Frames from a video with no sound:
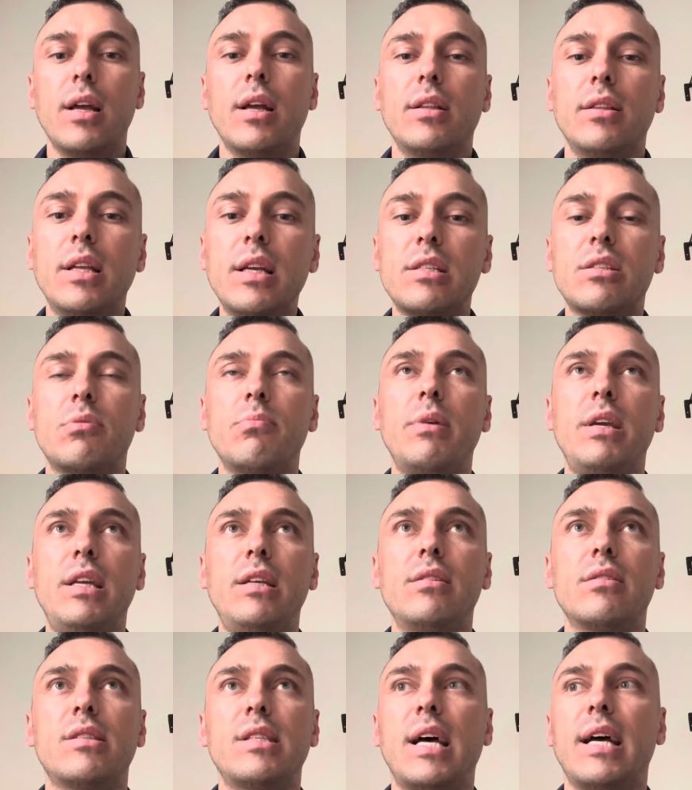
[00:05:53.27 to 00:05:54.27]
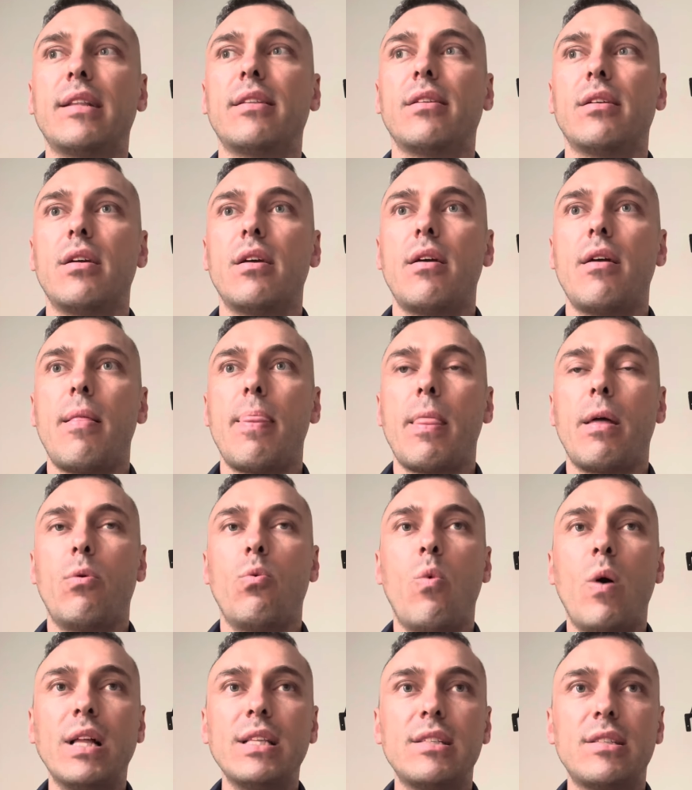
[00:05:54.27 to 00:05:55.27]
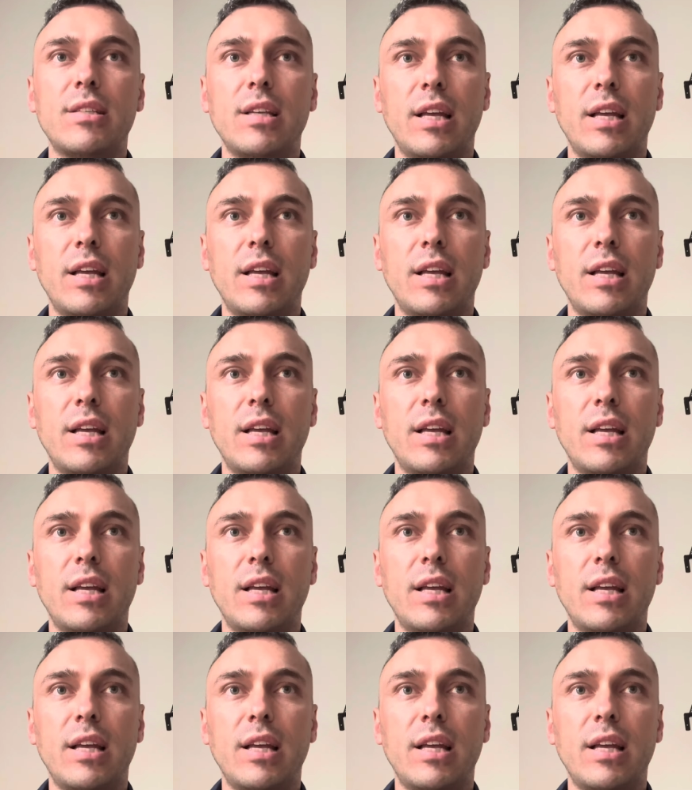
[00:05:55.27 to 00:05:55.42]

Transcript: This means that once